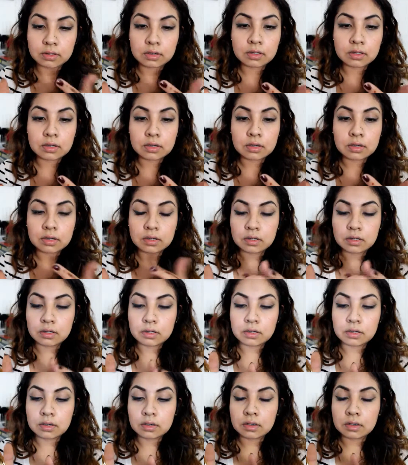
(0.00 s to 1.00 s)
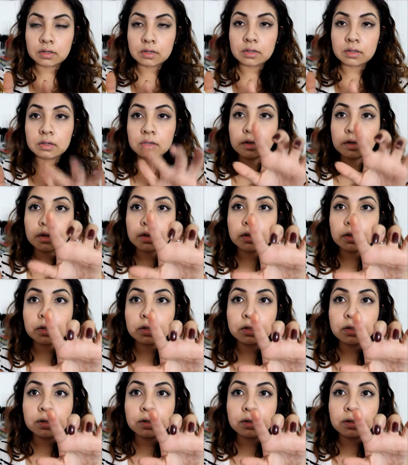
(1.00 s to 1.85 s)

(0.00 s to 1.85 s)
(no one is talking)